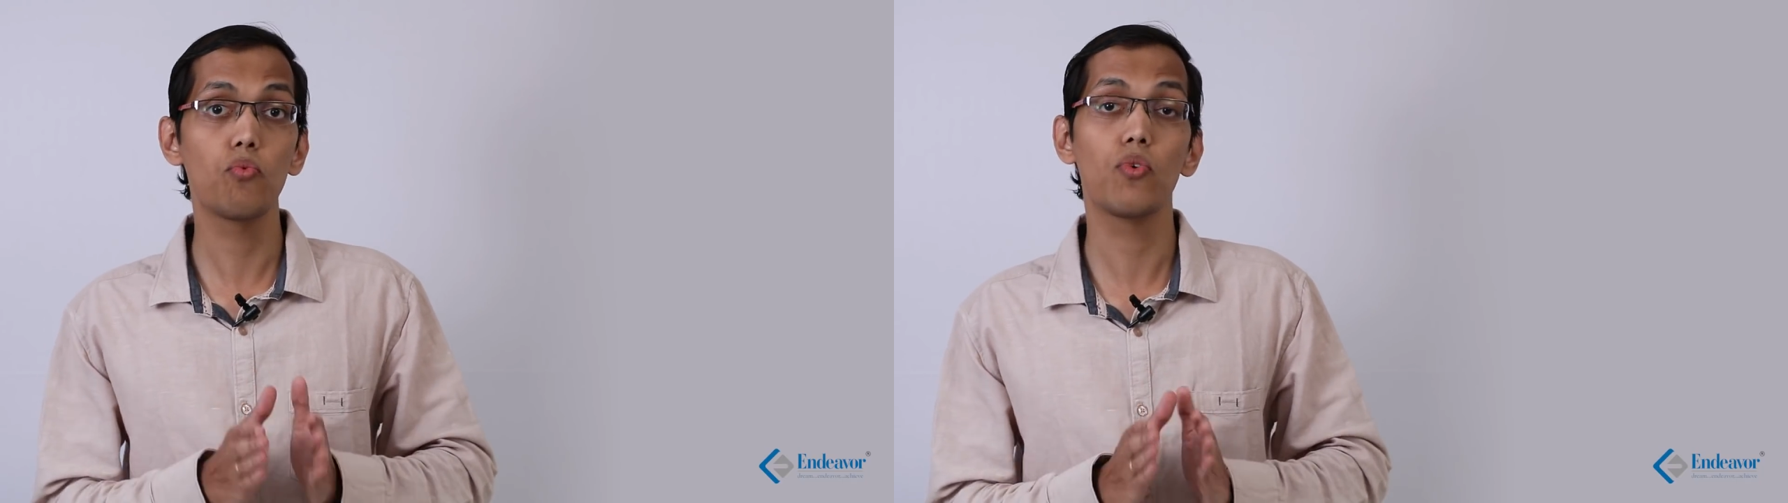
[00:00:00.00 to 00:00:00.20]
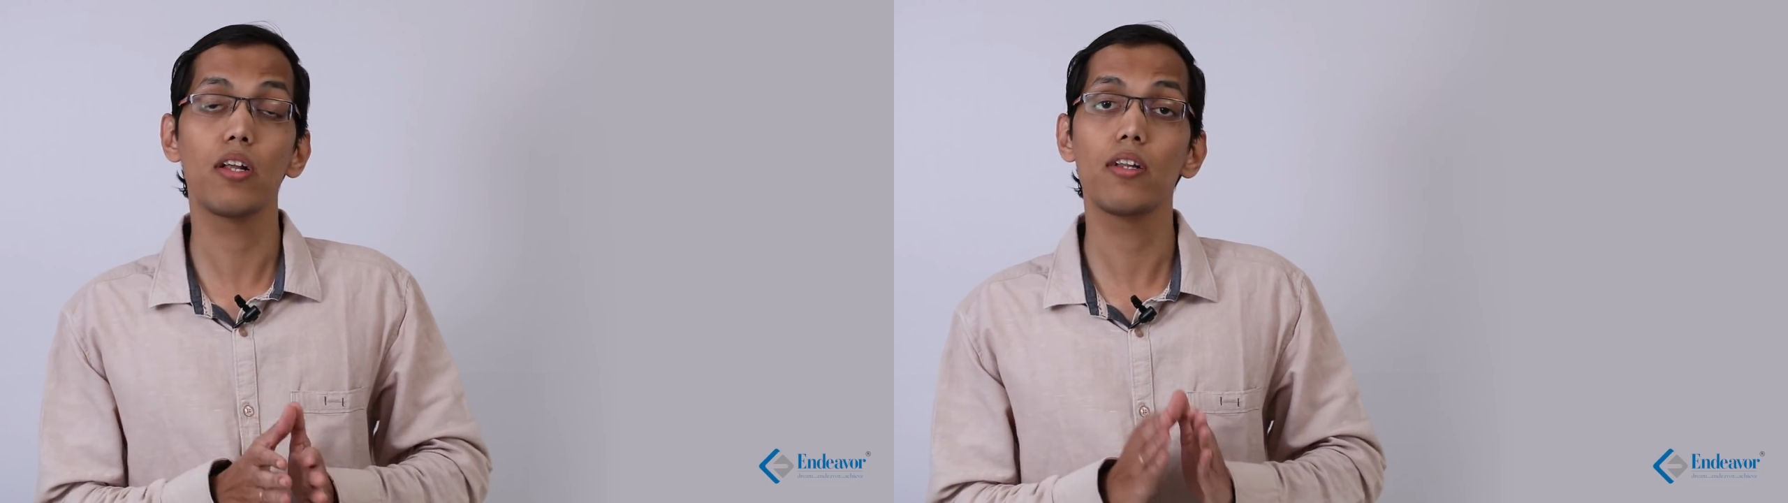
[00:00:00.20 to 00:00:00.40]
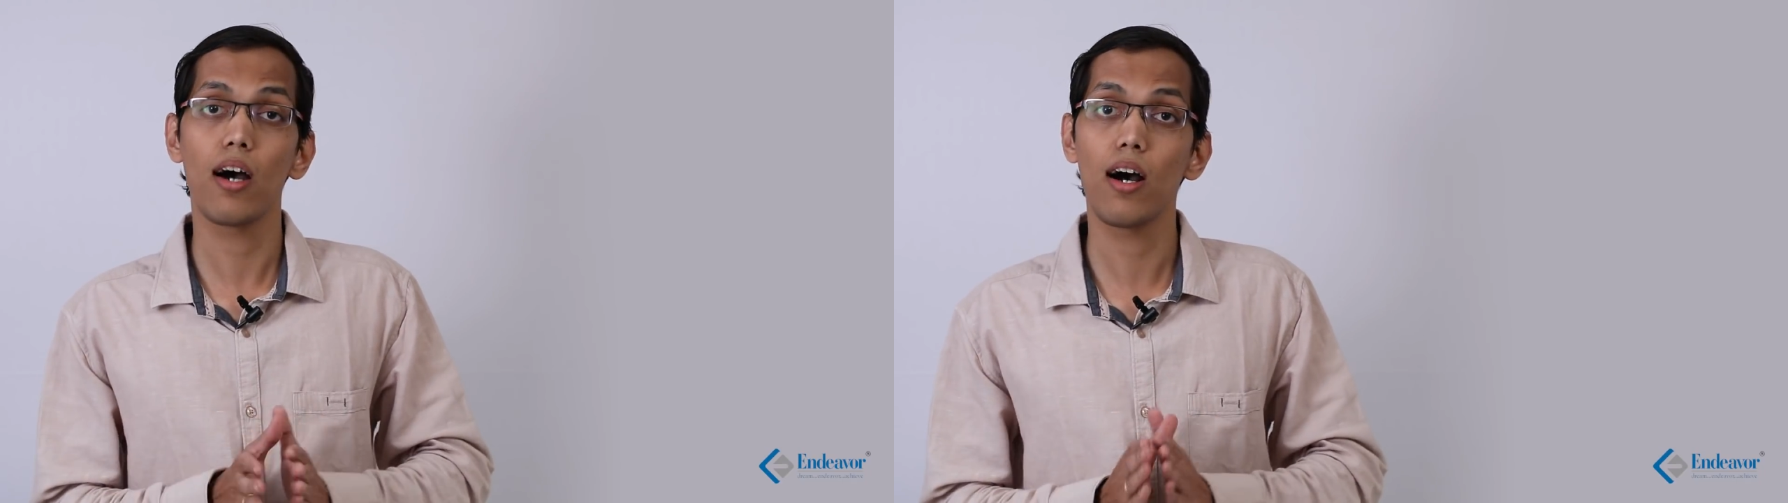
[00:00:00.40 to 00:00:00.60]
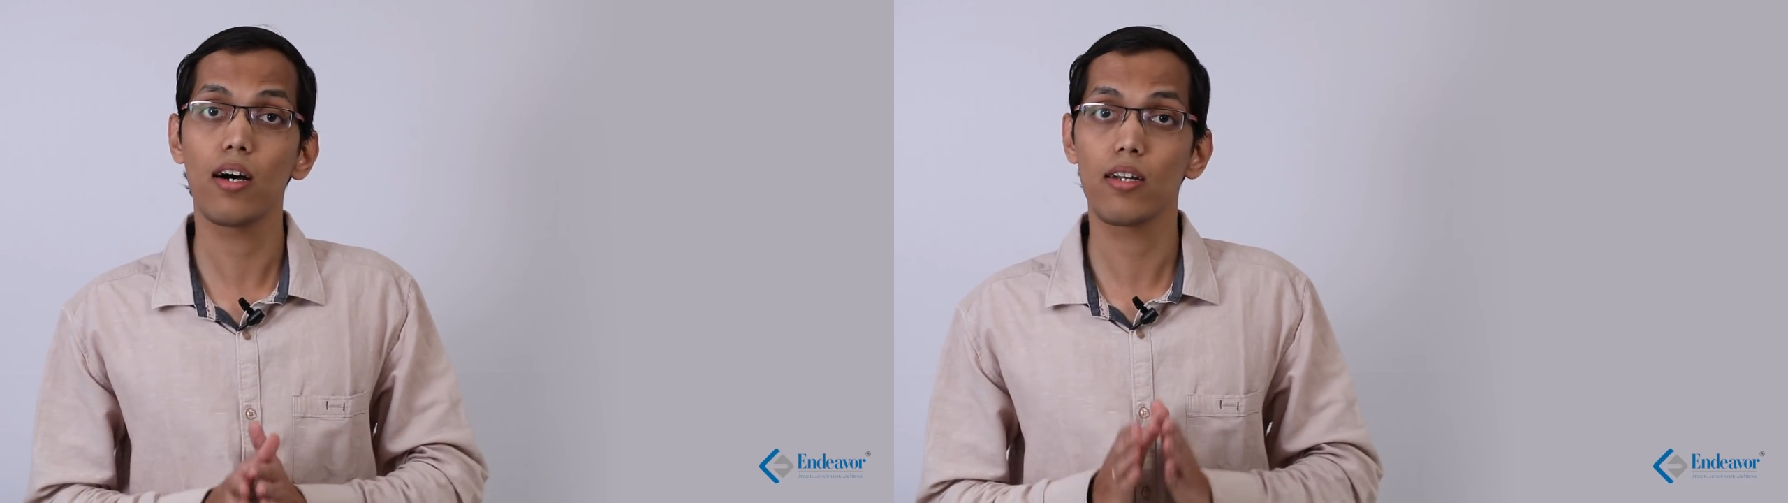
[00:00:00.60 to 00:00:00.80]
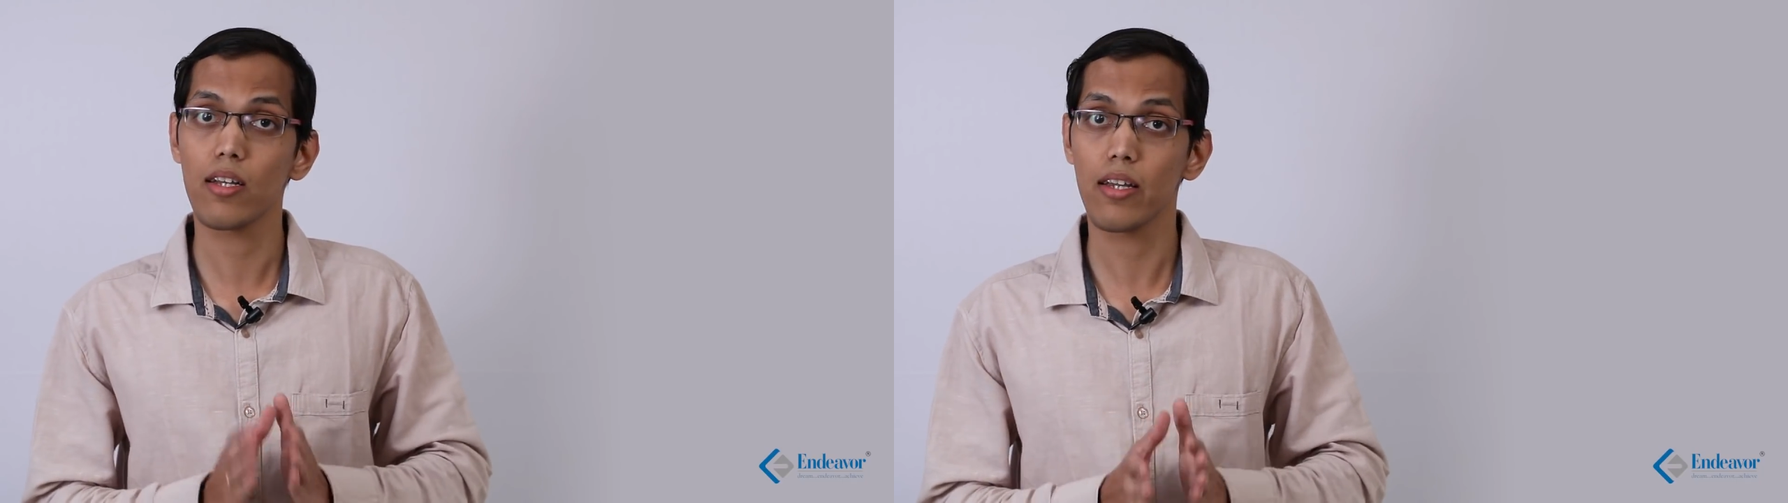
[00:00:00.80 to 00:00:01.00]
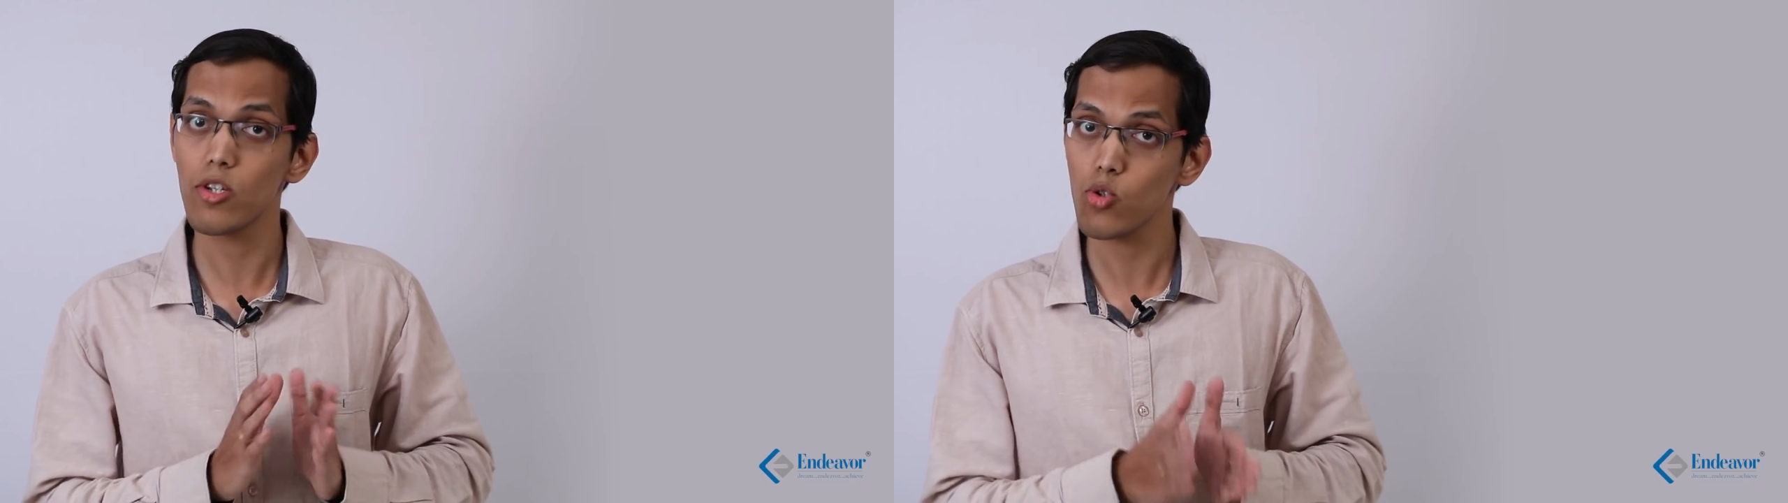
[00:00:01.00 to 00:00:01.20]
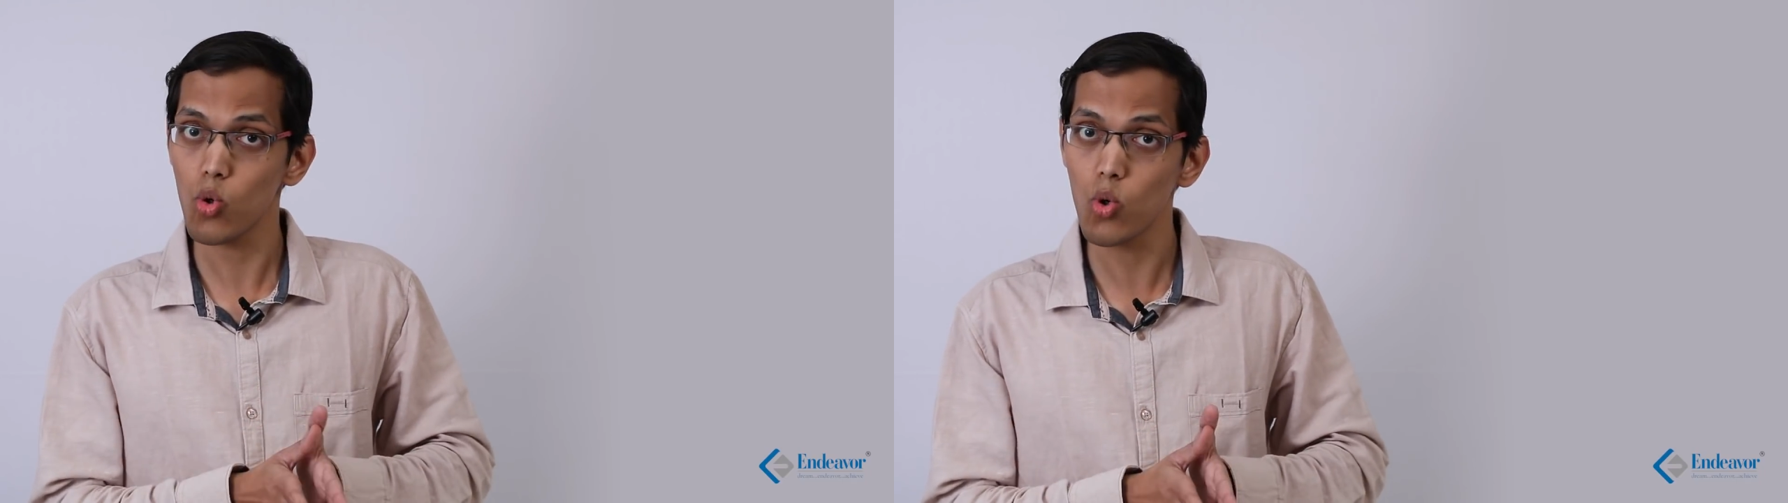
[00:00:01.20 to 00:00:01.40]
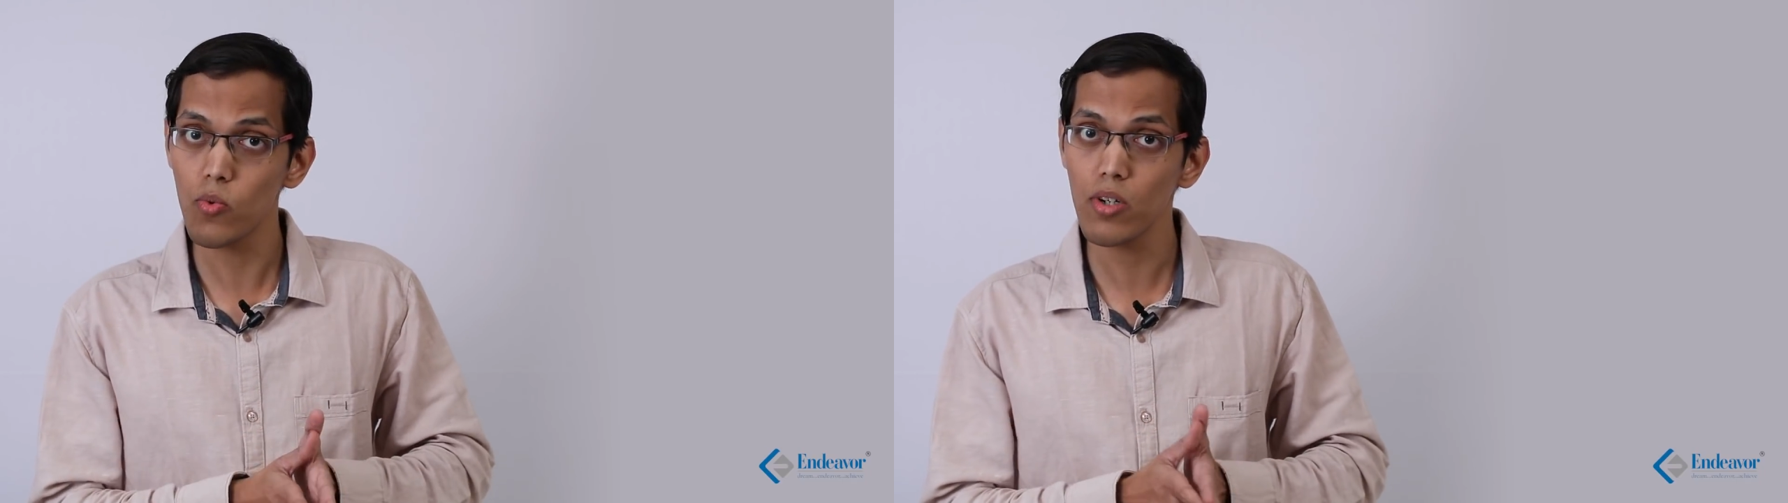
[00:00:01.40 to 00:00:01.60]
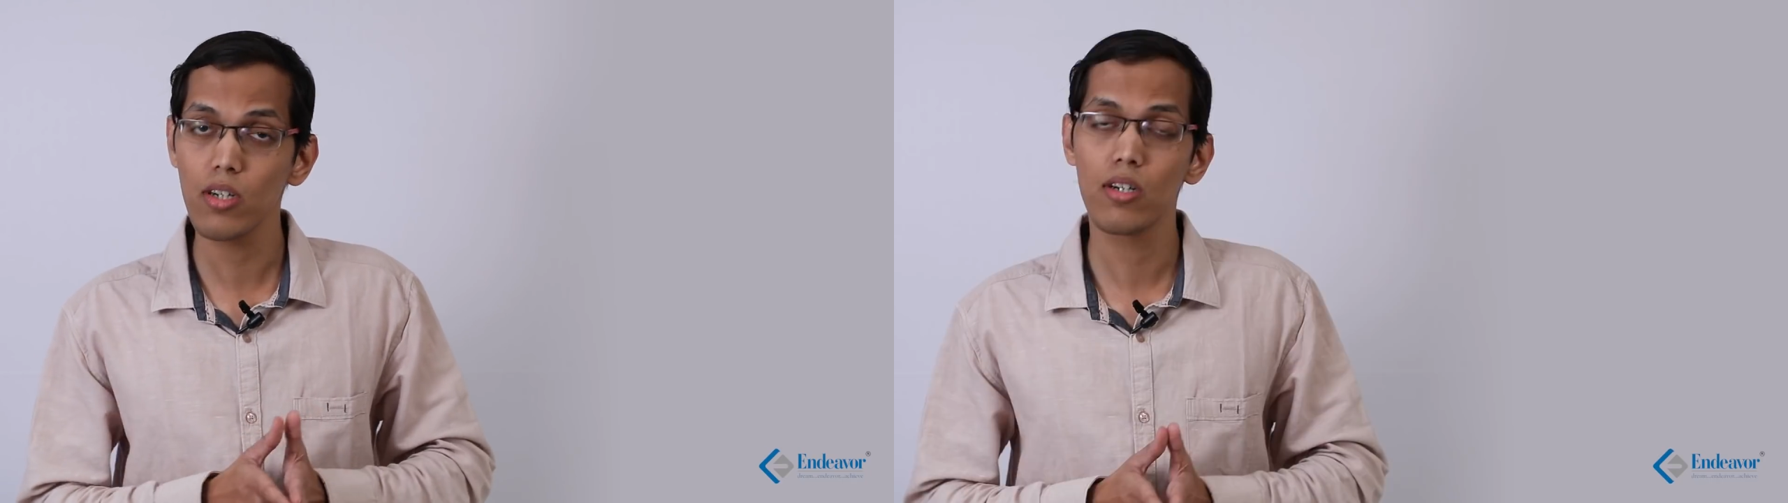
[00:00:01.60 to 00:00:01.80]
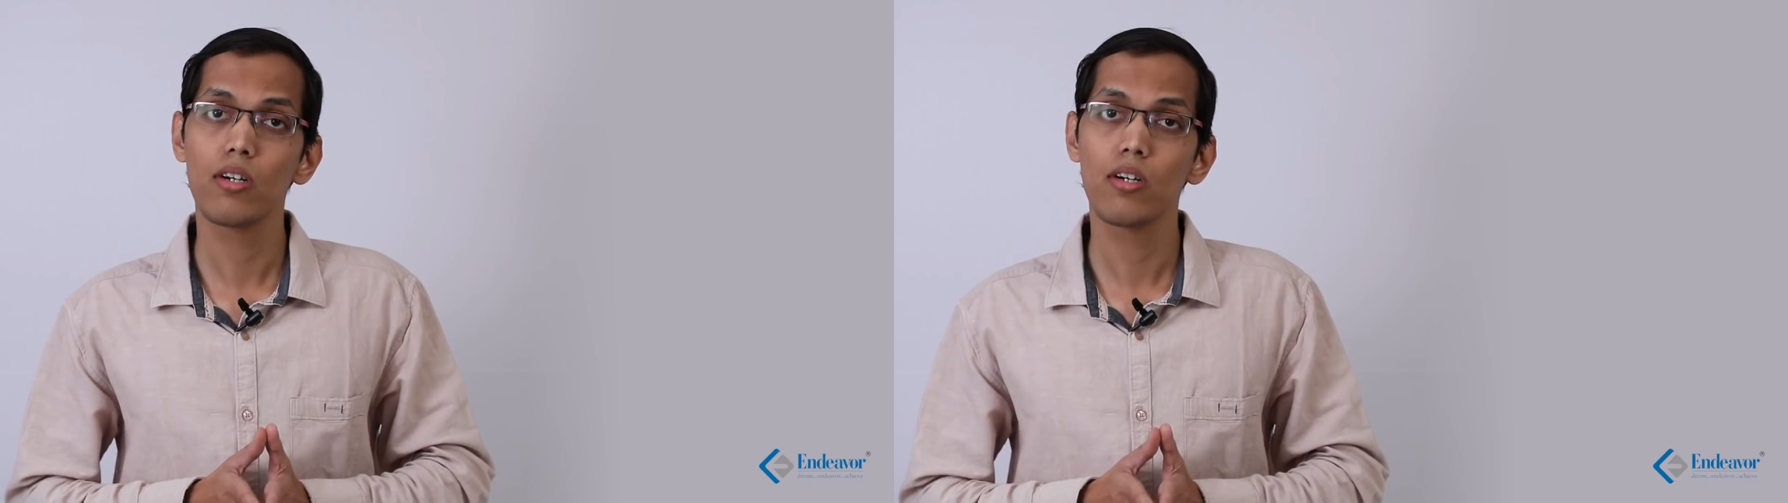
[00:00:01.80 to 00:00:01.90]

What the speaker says: 1 hour gets over,